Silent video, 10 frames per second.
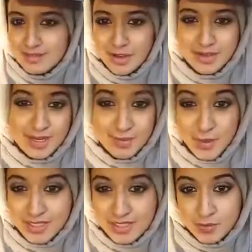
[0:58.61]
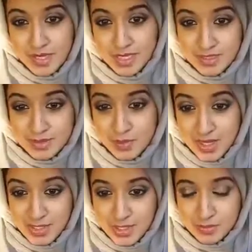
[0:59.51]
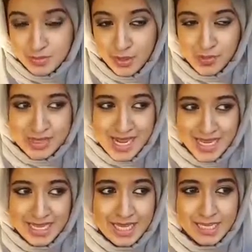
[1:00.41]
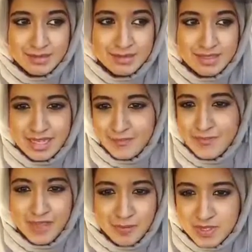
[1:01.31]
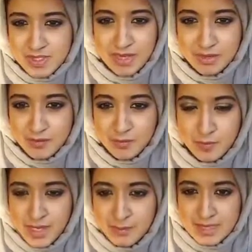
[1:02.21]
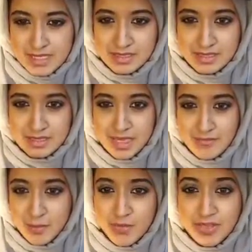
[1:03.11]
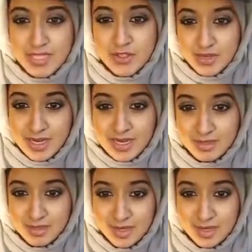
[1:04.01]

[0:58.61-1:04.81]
online marketing is what I do. You know, 90 to 95% of my business every month is online,